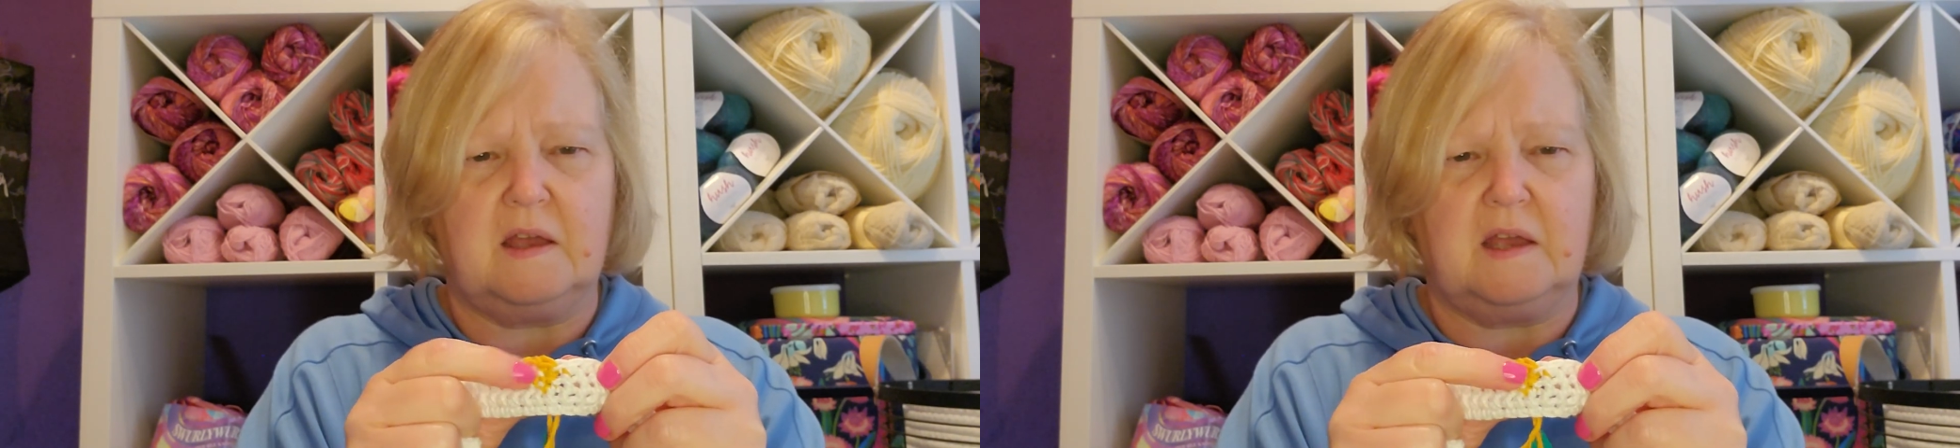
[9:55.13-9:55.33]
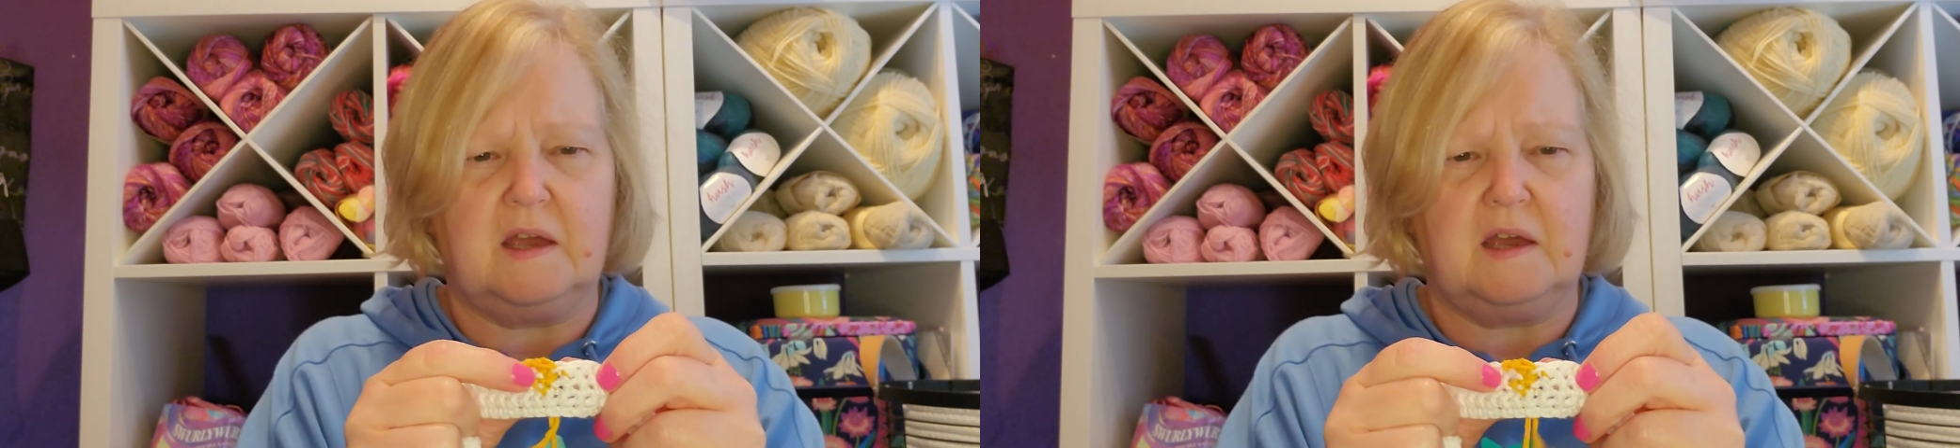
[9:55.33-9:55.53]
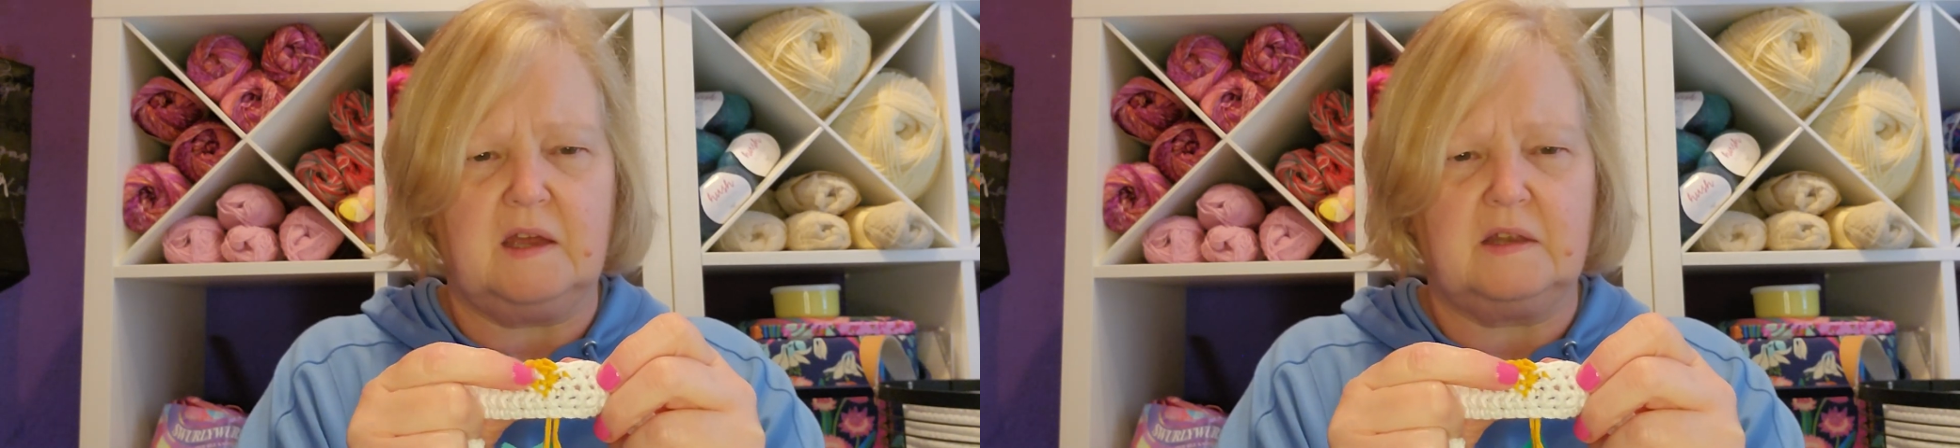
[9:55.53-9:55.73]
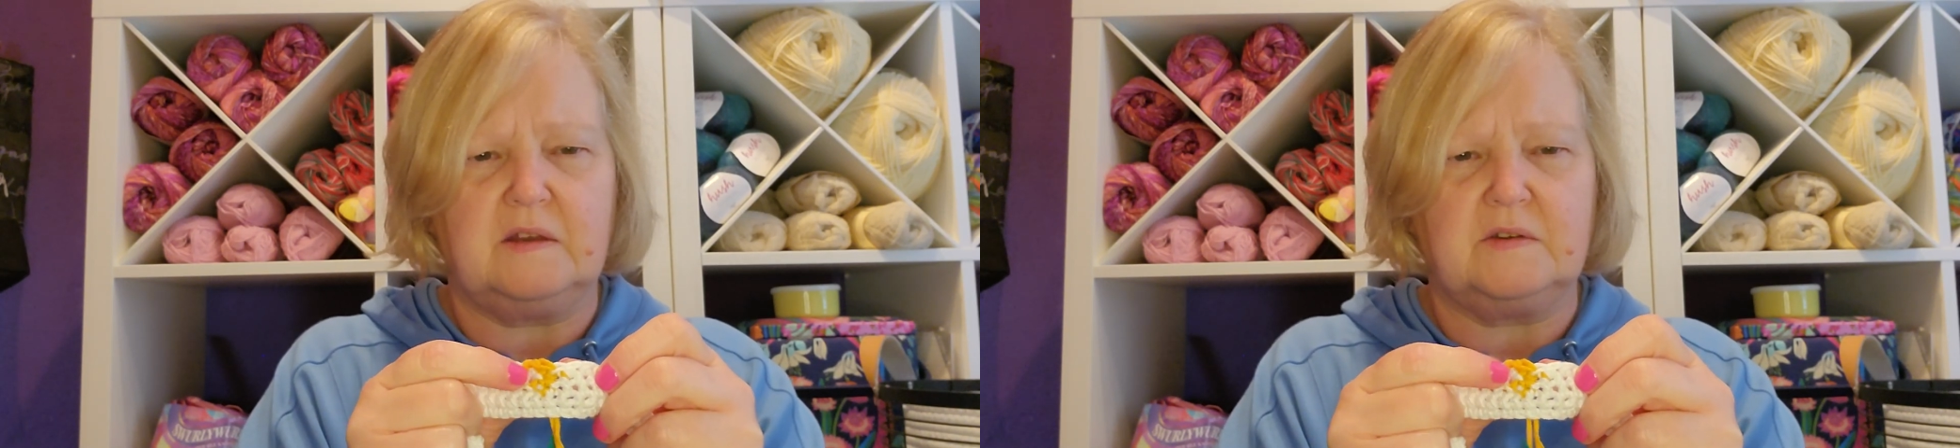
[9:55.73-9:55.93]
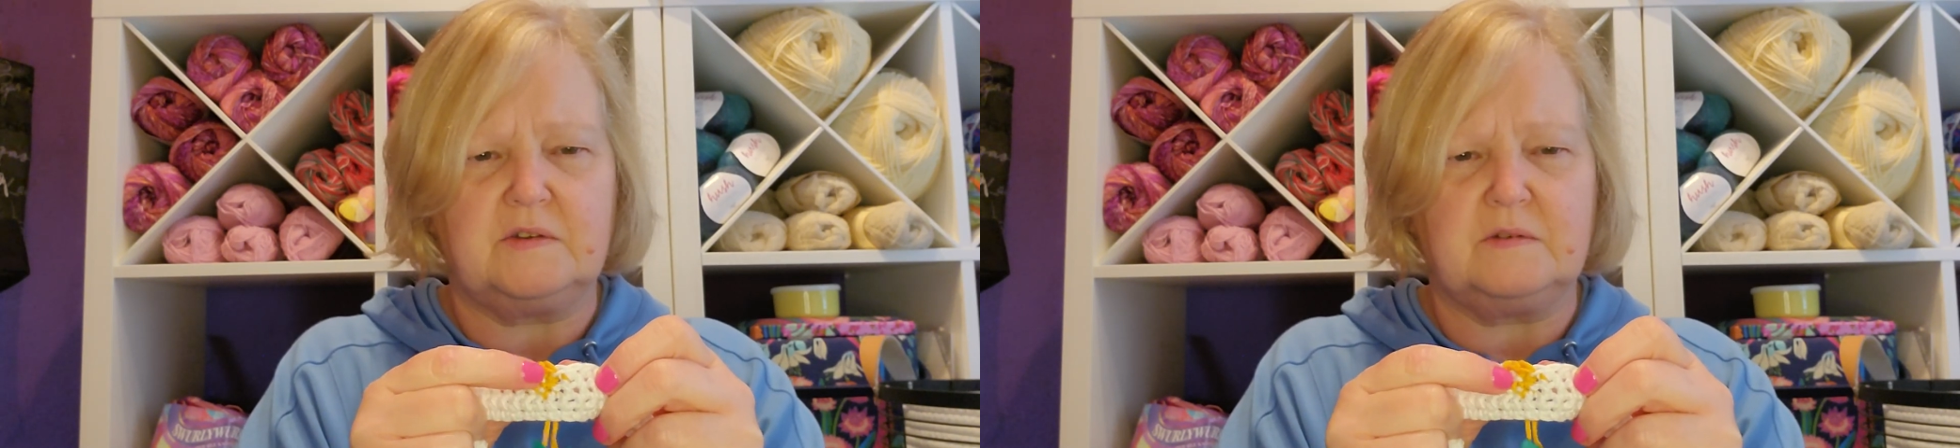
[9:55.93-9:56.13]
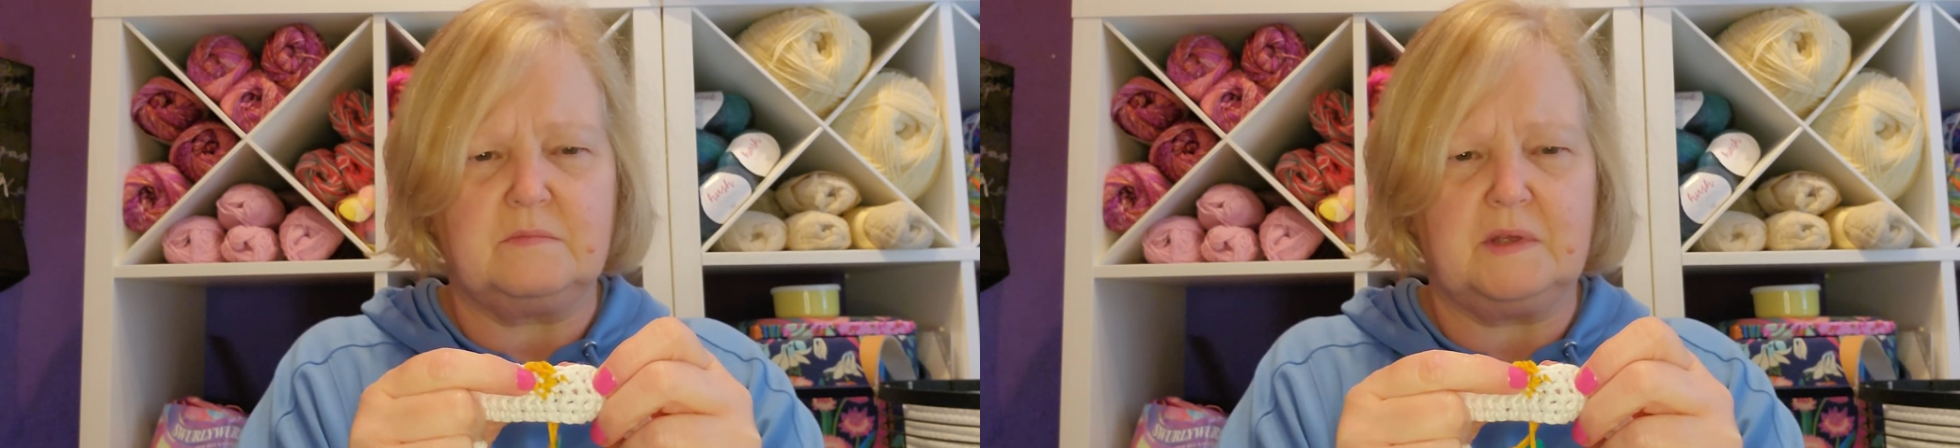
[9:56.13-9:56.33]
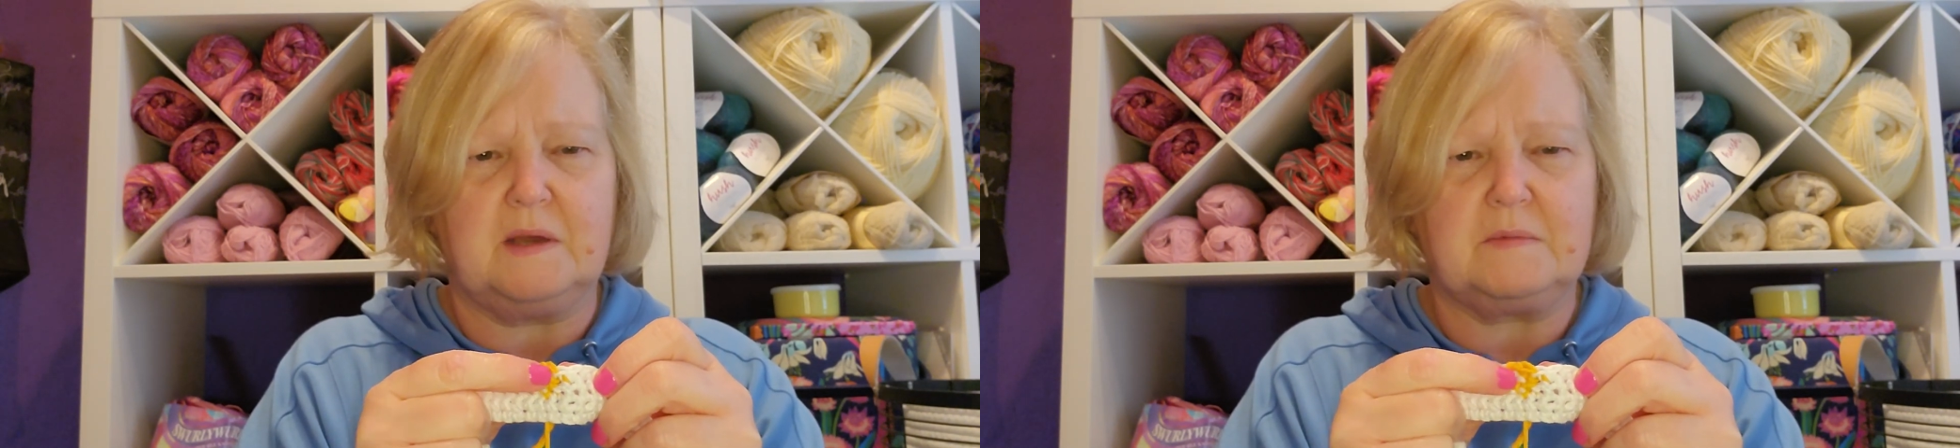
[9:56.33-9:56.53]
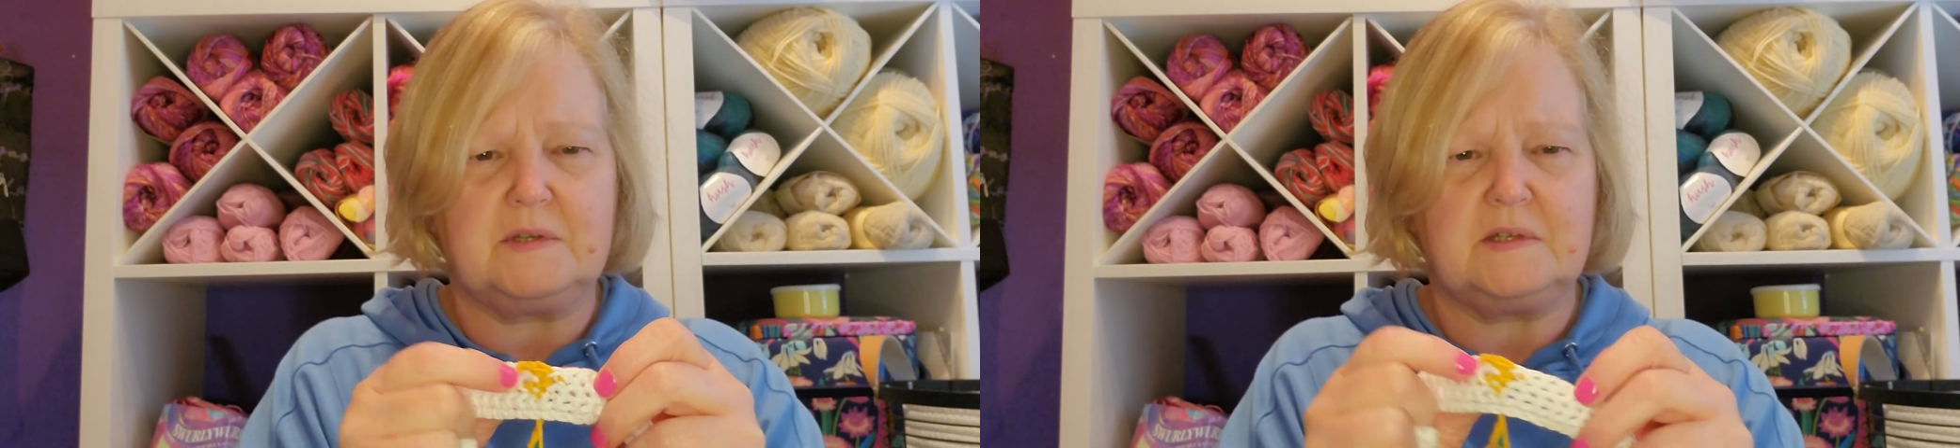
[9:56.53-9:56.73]
Yeah, and you shouldn't be
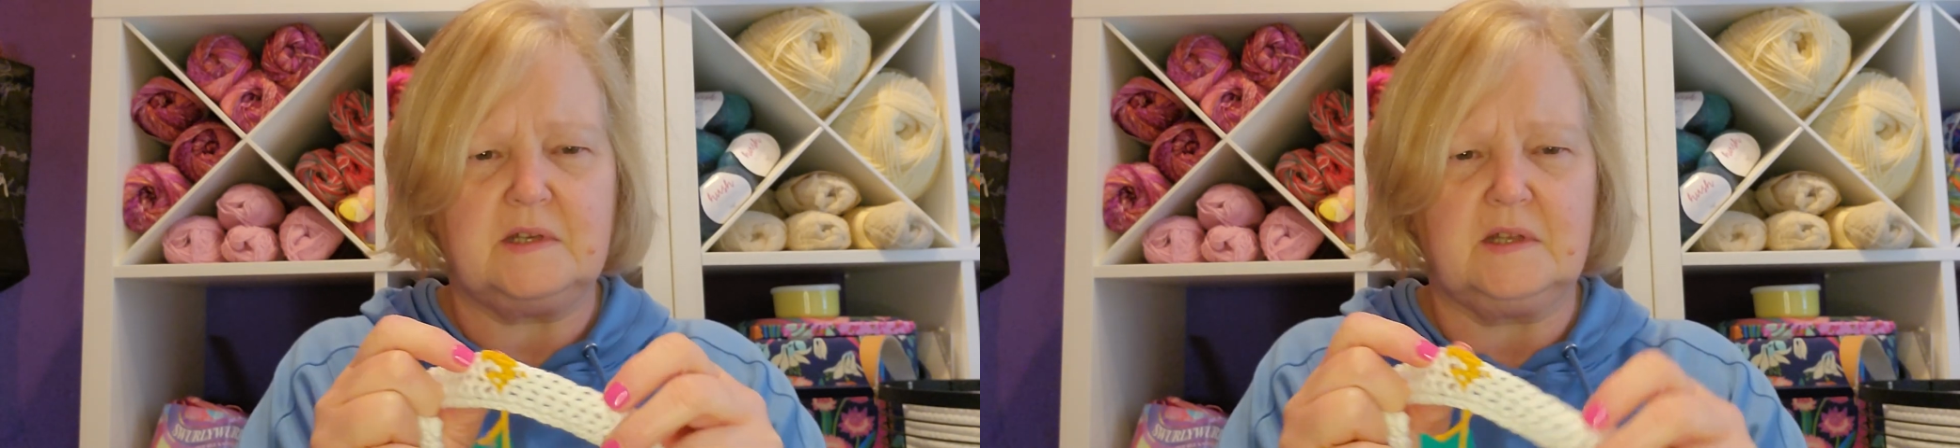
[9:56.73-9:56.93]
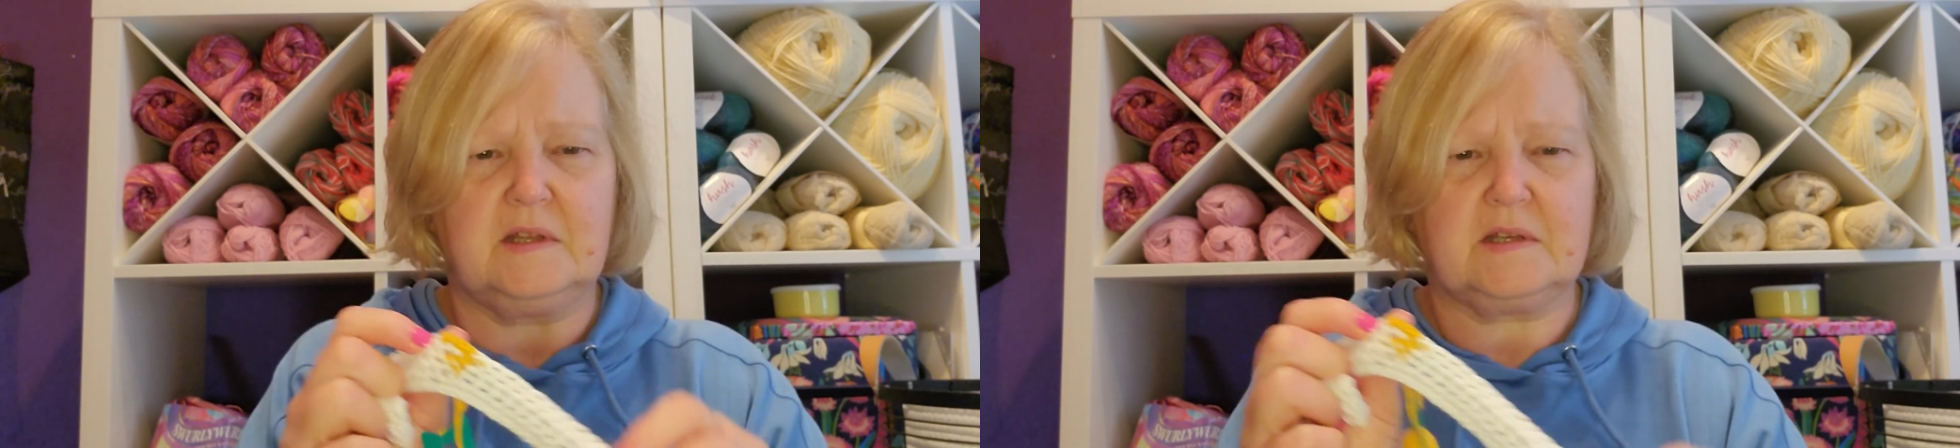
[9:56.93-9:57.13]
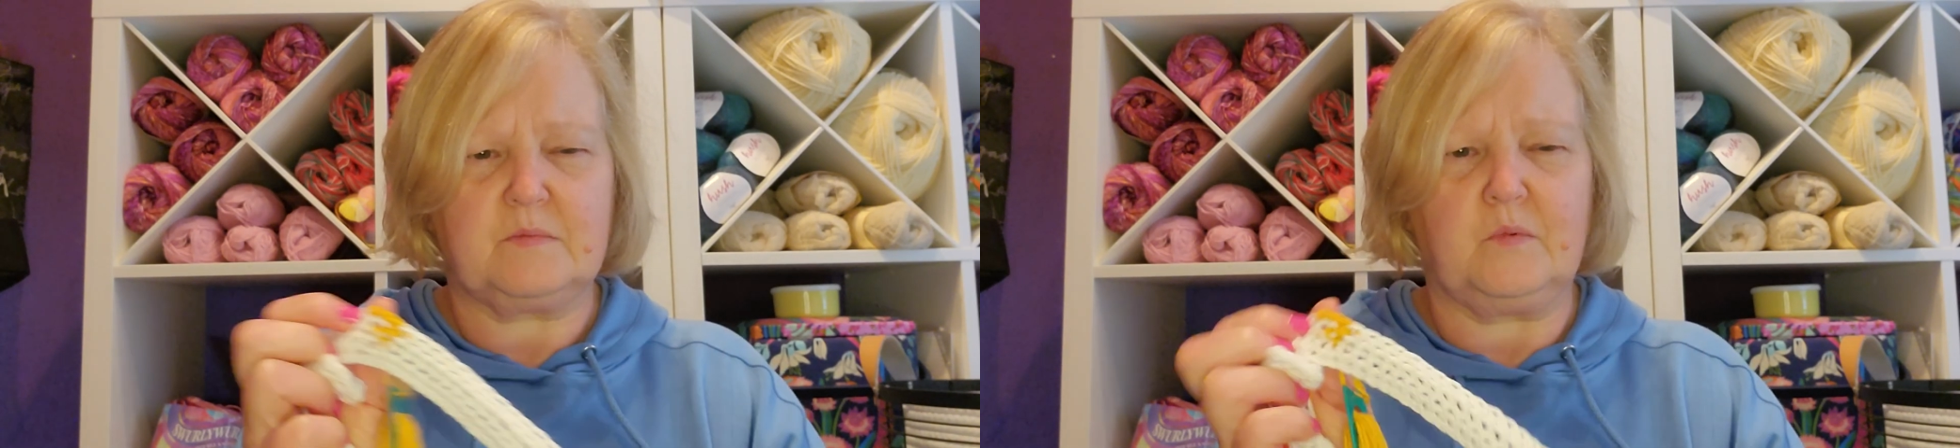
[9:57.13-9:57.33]
able to see this